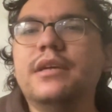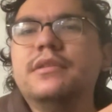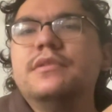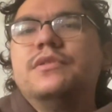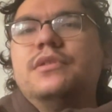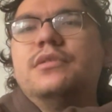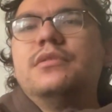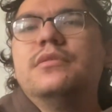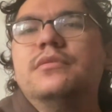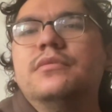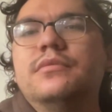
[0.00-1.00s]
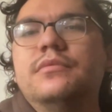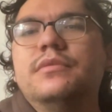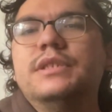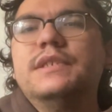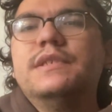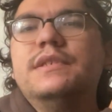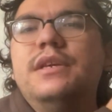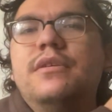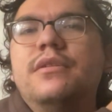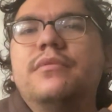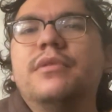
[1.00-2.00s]
So this is the
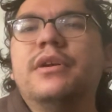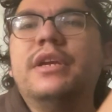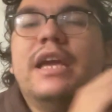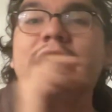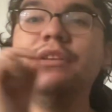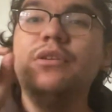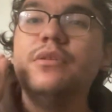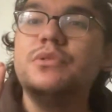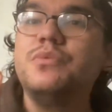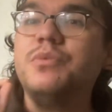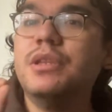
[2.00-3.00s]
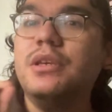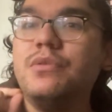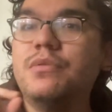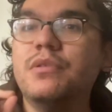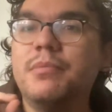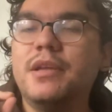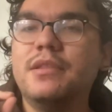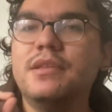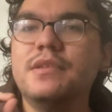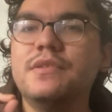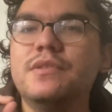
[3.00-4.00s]
artwork. And you know what's really cool about
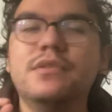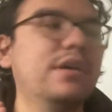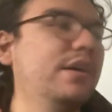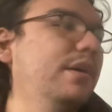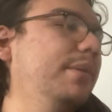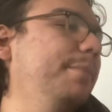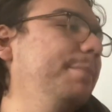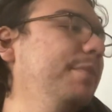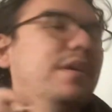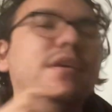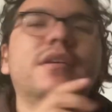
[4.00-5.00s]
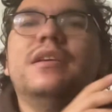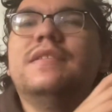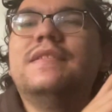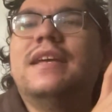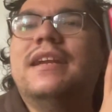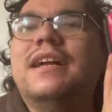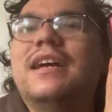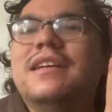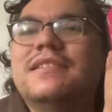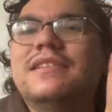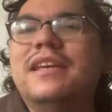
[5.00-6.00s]
this? Is that it
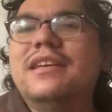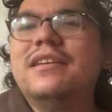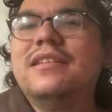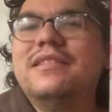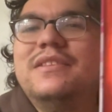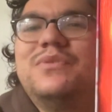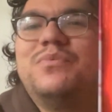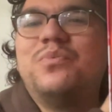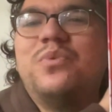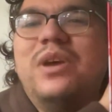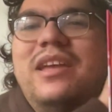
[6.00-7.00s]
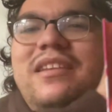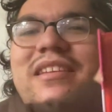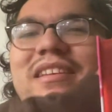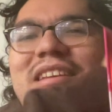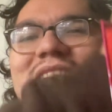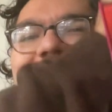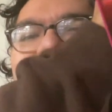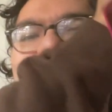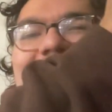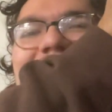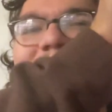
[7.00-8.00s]
has like this red,
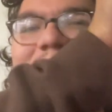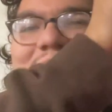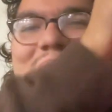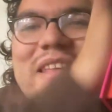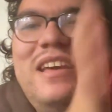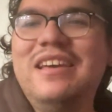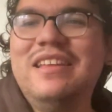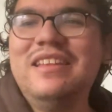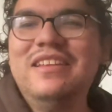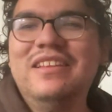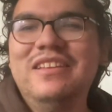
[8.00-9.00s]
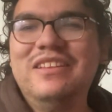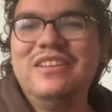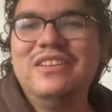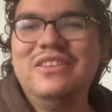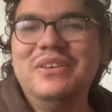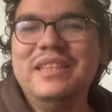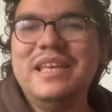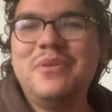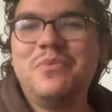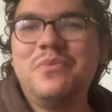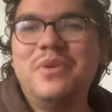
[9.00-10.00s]
look at that. Look at
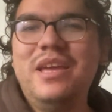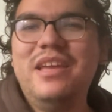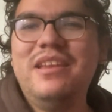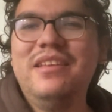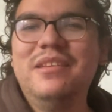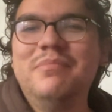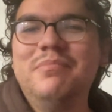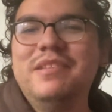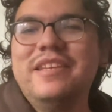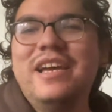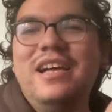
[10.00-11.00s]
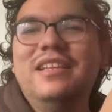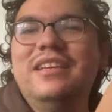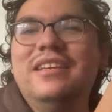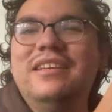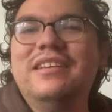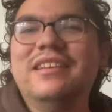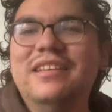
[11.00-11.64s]
that red metallic.